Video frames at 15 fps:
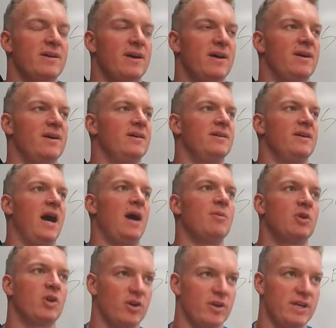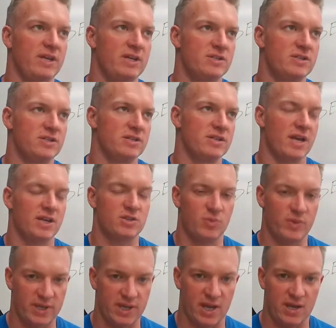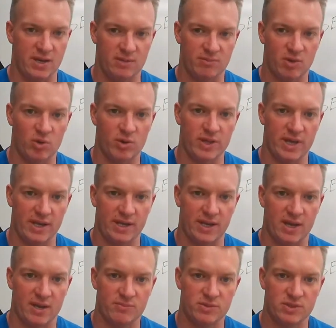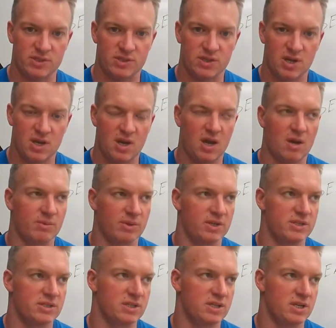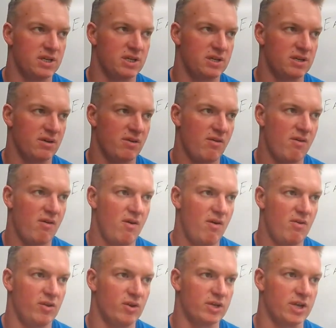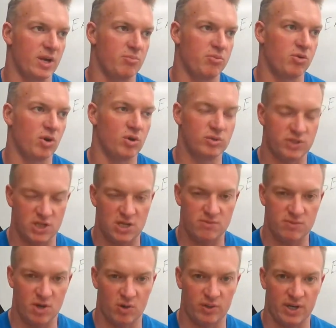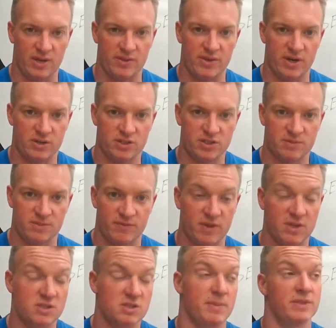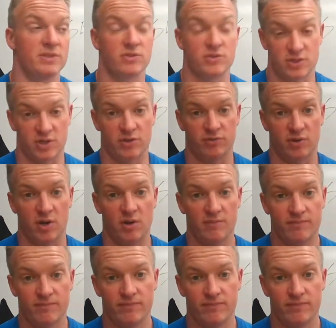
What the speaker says: Albuquerque's next weekend. I'm going to that games. I'm going to see. They've got a pro team going on there. So it's gonna be fun. Spencer's going to throw.